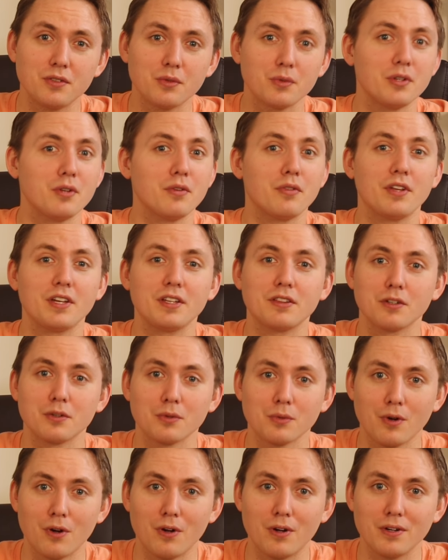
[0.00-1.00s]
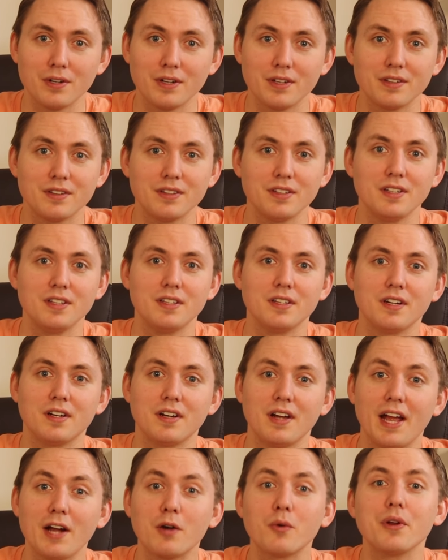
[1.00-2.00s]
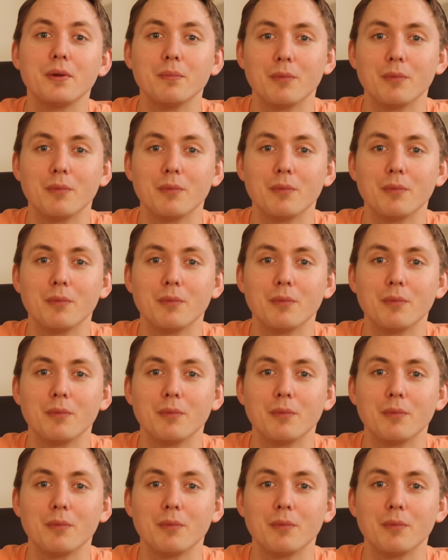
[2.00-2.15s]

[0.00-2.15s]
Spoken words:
or do you think they're wrong and the equity